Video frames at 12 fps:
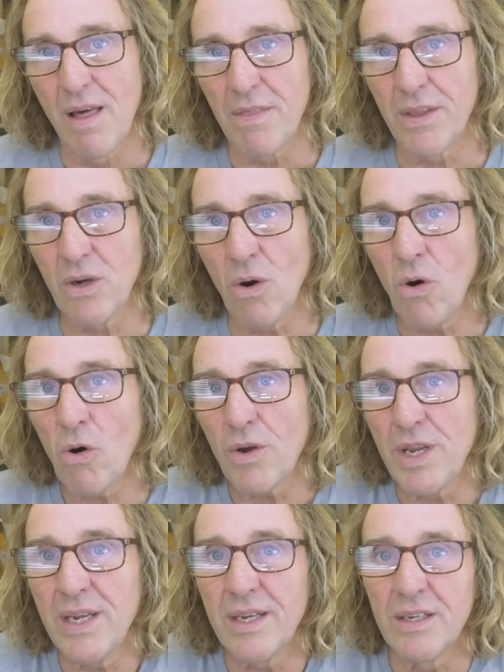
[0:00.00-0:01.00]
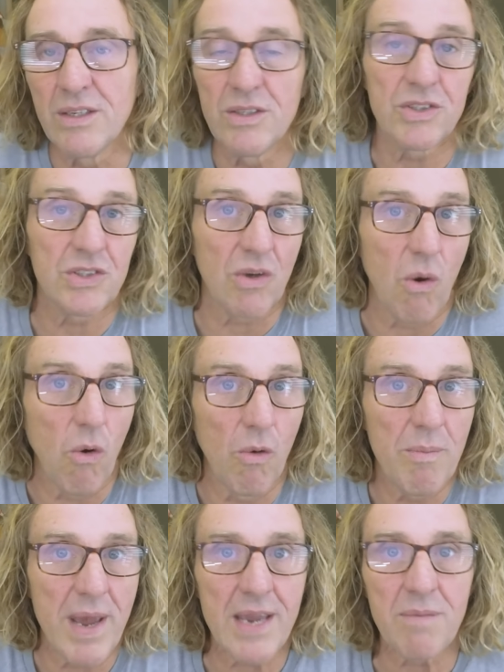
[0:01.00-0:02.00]
The goal is, or
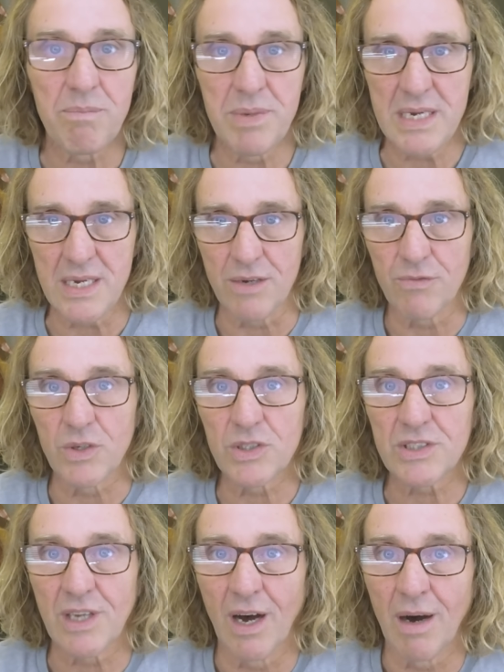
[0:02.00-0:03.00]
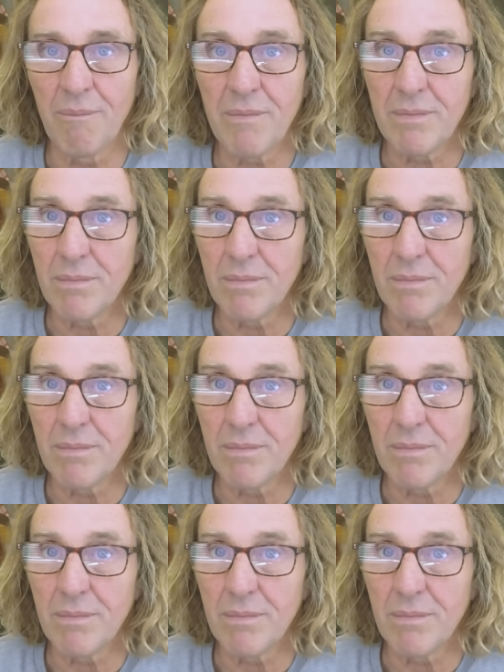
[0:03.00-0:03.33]
may be for some,